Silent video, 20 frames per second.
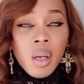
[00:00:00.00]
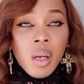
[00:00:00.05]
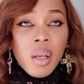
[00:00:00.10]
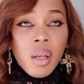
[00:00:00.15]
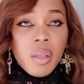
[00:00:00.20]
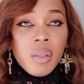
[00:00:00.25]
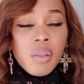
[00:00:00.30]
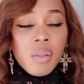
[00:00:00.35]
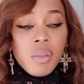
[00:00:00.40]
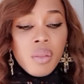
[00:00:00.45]

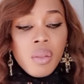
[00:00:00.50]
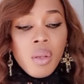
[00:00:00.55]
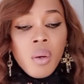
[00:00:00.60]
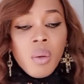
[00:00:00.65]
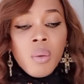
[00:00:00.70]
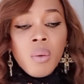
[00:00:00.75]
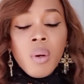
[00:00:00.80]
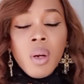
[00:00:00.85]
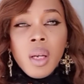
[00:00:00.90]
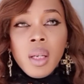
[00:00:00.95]

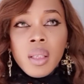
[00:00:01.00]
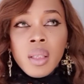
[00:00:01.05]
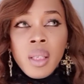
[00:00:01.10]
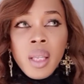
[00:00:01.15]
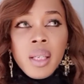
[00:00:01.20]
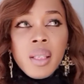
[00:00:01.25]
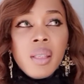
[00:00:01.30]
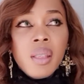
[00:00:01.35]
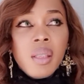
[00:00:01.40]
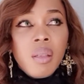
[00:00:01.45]
So
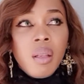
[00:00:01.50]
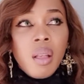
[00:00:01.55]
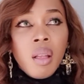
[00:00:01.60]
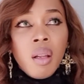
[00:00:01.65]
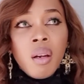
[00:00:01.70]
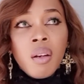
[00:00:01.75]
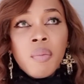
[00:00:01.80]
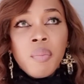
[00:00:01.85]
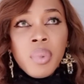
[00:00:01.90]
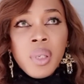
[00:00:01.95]
there's still a lot
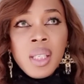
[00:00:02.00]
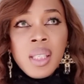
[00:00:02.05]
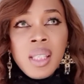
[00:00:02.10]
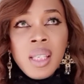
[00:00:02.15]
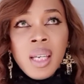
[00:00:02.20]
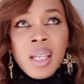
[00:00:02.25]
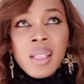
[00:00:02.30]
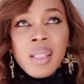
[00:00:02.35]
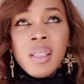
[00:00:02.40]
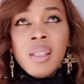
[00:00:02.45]
of
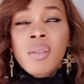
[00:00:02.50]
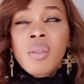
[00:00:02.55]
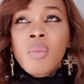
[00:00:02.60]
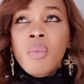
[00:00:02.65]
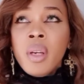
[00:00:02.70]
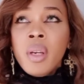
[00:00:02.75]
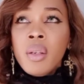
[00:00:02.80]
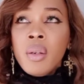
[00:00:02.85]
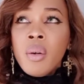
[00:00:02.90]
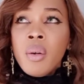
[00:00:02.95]
PTSD. So
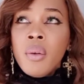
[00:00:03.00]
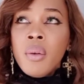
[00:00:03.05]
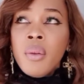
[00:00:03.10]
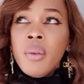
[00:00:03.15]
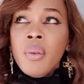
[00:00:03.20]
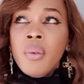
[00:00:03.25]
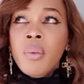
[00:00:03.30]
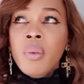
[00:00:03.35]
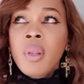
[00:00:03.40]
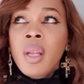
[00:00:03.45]
when you go
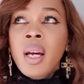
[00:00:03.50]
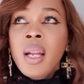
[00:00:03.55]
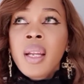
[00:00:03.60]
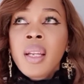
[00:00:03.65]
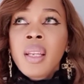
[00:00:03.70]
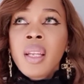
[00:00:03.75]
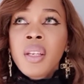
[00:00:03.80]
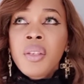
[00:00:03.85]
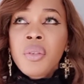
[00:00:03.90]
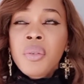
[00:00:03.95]
through that and
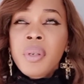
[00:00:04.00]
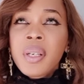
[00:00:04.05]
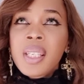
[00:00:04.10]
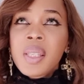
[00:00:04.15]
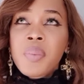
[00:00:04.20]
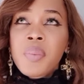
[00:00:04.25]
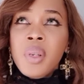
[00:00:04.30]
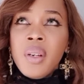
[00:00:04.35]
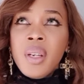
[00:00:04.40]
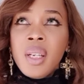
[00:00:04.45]
then you
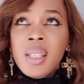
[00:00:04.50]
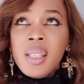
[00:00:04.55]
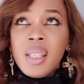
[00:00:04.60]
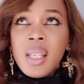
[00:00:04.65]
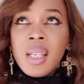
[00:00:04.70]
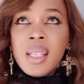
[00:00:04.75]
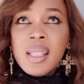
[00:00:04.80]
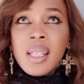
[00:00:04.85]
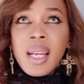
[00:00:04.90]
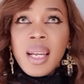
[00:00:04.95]
experience
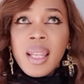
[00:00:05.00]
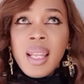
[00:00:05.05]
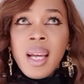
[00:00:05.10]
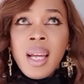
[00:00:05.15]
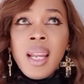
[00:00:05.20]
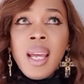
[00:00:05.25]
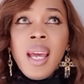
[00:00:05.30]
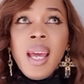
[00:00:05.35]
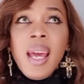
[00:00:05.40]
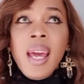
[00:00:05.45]
things like that,
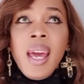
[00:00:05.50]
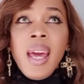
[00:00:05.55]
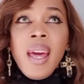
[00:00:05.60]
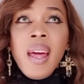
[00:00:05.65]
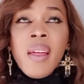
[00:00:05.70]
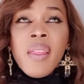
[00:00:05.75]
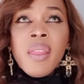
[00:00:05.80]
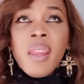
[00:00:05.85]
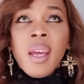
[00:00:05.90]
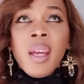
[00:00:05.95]

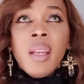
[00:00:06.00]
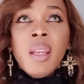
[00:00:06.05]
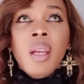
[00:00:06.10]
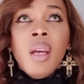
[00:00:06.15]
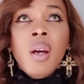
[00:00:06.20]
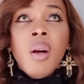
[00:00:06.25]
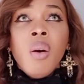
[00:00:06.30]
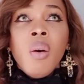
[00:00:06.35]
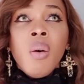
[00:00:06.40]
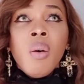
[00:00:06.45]
and then
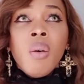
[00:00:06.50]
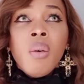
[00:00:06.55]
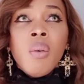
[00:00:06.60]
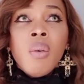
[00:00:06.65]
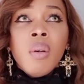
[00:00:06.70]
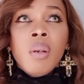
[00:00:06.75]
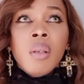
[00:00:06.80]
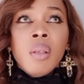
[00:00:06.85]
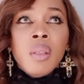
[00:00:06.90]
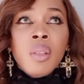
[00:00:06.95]

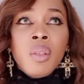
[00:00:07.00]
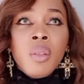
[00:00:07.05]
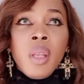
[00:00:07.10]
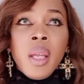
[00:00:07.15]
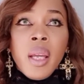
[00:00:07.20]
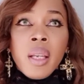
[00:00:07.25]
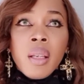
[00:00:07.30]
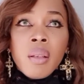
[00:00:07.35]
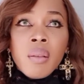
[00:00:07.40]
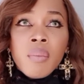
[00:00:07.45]
you
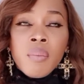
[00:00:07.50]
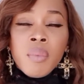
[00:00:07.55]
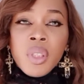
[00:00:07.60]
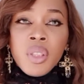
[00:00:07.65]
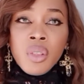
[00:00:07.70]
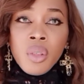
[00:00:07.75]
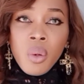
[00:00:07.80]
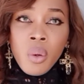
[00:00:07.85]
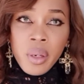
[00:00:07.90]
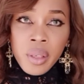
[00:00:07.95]
then
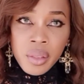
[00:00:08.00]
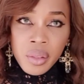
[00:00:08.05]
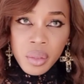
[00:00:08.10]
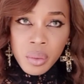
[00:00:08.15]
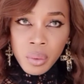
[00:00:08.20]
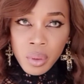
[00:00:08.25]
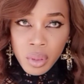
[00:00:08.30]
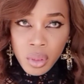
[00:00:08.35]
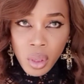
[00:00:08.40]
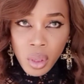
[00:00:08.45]
mature into
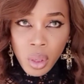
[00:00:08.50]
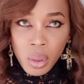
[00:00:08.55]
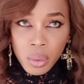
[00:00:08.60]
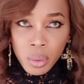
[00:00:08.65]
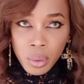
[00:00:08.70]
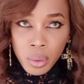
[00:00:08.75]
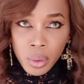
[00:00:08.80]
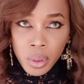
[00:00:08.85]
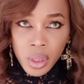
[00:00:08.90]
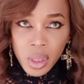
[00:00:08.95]

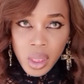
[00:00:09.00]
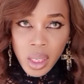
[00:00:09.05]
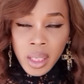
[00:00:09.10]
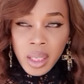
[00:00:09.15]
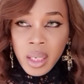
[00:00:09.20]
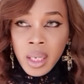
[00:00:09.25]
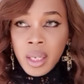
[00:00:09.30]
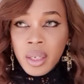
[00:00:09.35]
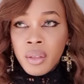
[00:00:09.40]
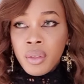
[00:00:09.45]
adulthood, and
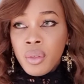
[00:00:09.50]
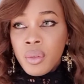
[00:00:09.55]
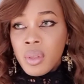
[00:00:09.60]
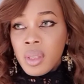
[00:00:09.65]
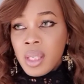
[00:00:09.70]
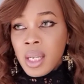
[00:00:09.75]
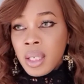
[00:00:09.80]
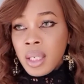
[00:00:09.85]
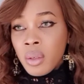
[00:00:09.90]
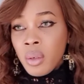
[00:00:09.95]
then you
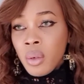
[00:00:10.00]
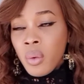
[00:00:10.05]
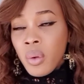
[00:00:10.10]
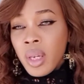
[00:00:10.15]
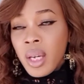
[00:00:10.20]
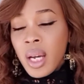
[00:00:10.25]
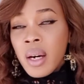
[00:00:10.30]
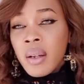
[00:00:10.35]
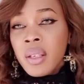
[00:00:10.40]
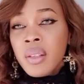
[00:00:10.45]
start going
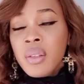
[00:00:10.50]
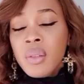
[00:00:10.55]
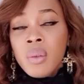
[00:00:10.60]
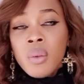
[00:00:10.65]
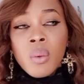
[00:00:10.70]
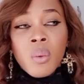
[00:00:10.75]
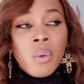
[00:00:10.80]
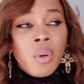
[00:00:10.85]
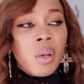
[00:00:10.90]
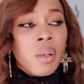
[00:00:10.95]
out into the
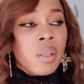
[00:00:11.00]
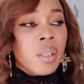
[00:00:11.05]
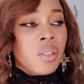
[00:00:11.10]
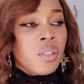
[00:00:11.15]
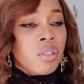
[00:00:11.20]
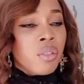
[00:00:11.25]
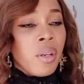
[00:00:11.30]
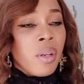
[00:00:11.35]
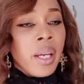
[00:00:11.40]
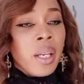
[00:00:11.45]
world and
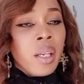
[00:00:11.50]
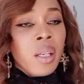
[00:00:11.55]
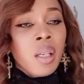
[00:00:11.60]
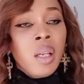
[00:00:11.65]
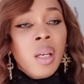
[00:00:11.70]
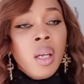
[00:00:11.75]
trying to